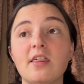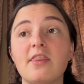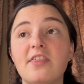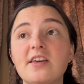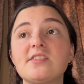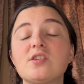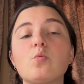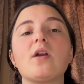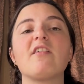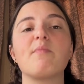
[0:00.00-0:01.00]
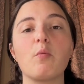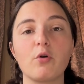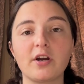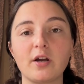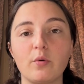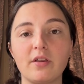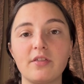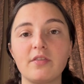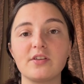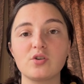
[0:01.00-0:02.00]
this is what I've been working
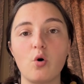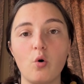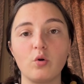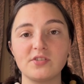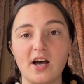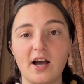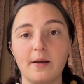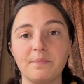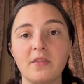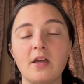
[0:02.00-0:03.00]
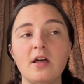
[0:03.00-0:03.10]
with this whole time.